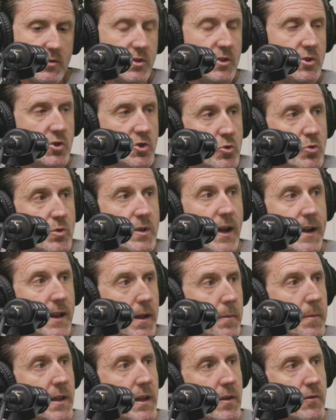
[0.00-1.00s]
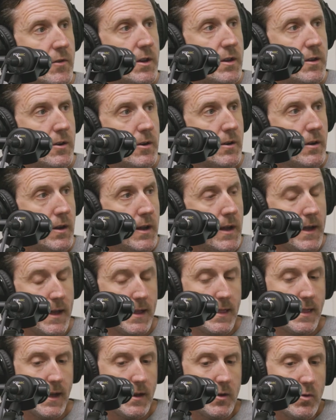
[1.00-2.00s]
there's a new dynamic every year.
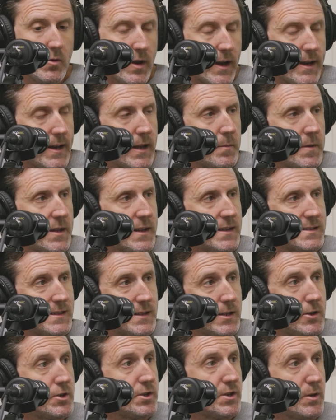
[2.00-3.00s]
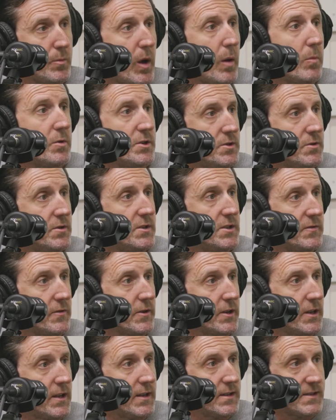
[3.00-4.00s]
That new dynamic is leadership opportunities
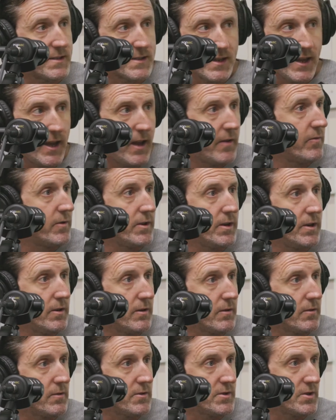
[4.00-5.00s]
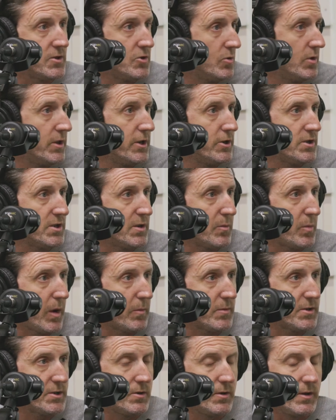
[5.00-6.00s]
for kids every year. There's a new leadership
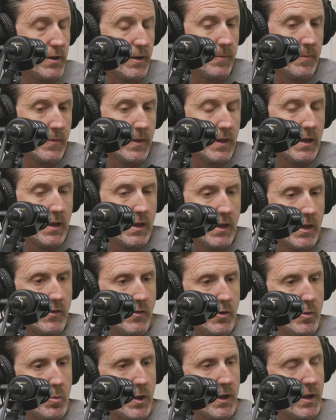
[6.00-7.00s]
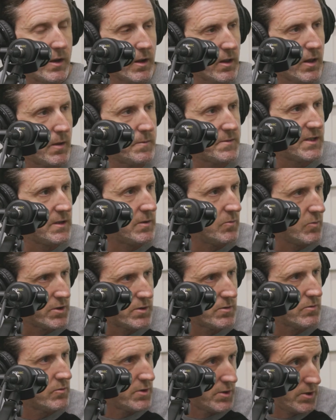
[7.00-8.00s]
opportunity. If you play on a club team,
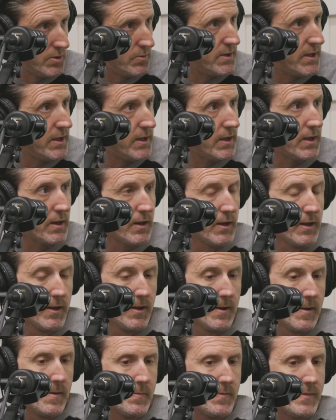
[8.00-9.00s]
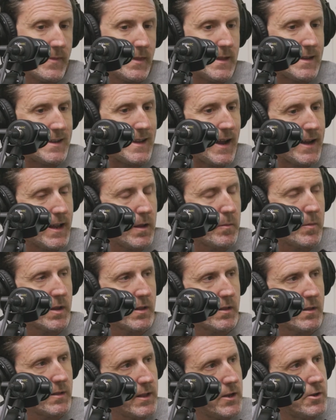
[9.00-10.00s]
which you did,
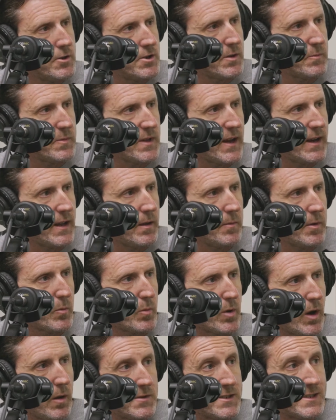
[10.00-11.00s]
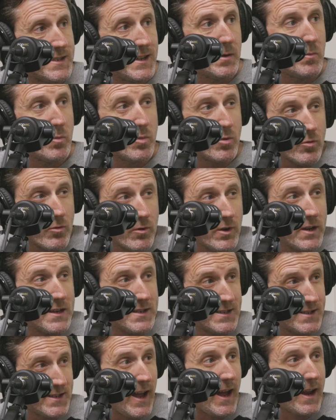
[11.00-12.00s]
the leadership dynamic probably stayed pretty
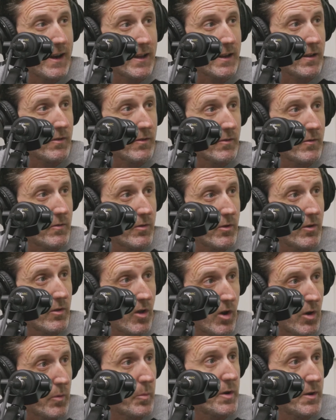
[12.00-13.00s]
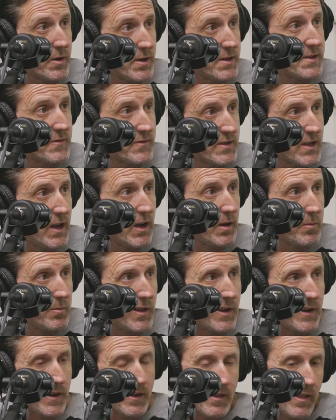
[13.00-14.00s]
static for long periods of time.
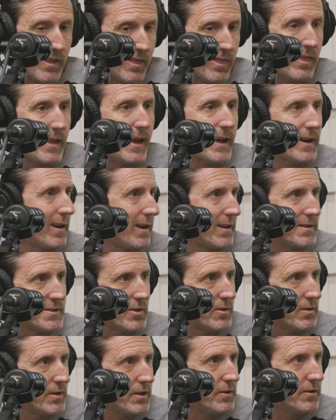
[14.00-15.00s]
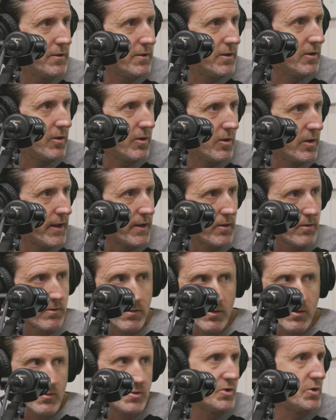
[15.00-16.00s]
Like, that guy's our leader, you know, like, or
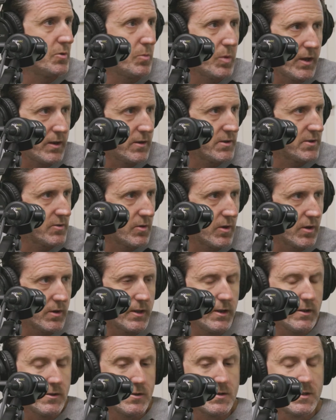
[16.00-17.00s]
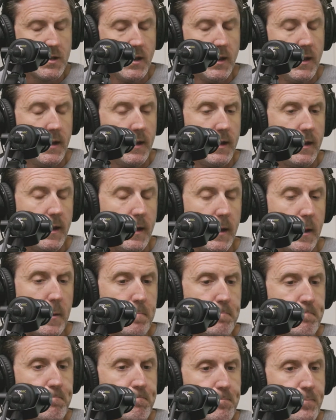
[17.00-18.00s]
those two players are our leaders.
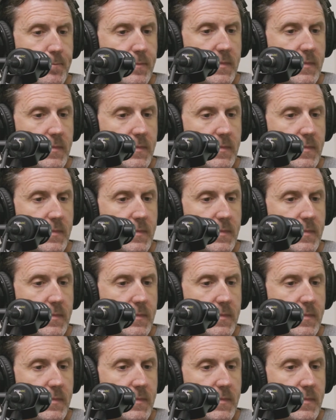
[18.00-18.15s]
In